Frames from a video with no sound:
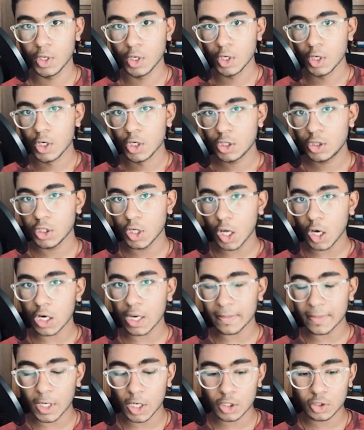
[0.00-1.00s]
So now
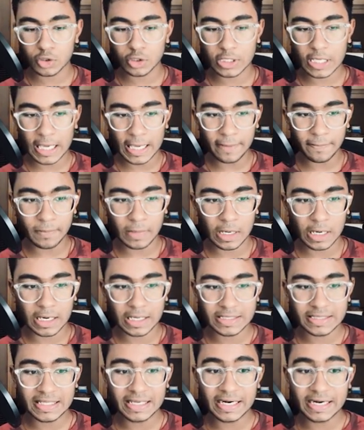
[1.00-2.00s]
coming on to the game,
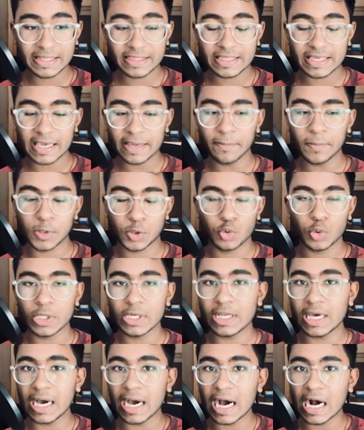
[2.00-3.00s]
uh, it is a game
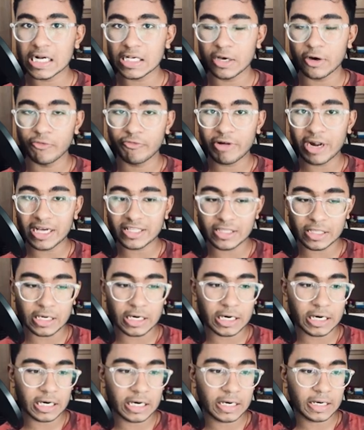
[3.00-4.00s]
between uh, Vlad,
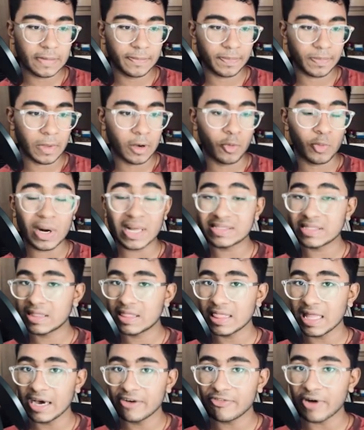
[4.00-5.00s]
uh,
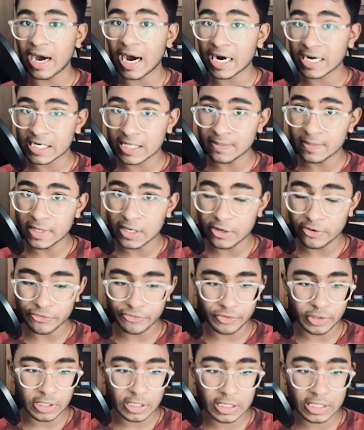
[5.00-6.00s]
Vladislav Artemiev,
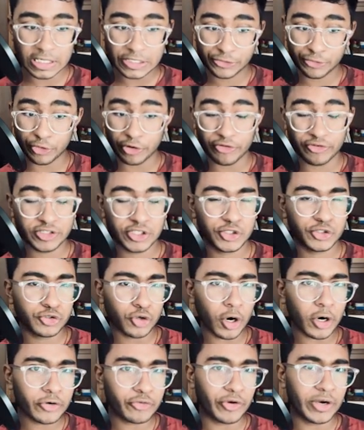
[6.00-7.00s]
uh, a
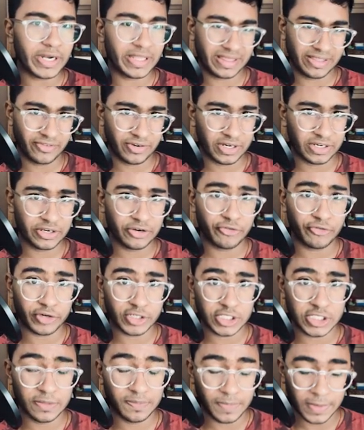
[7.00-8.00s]
strong twenty-seven hundred
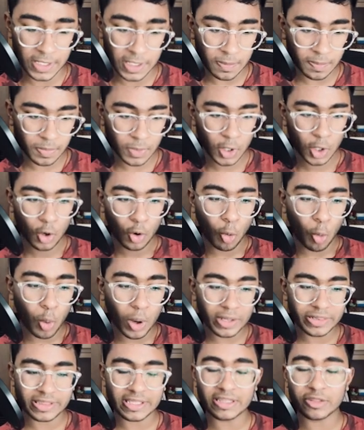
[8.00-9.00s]
Russian player,
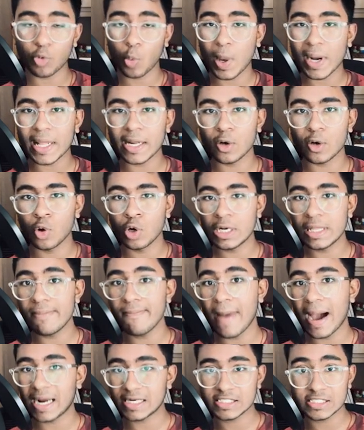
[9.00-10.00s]
versus one and only
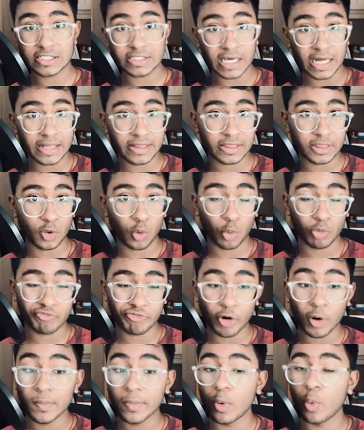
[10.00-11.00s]
Magnus Carlsen, the
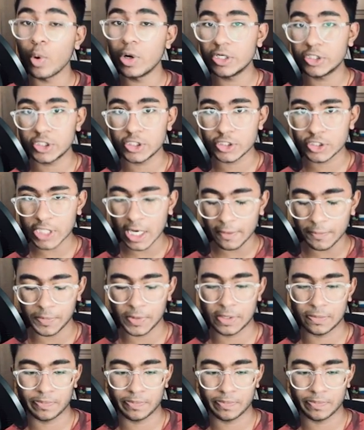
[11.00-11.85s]
former world chess champion.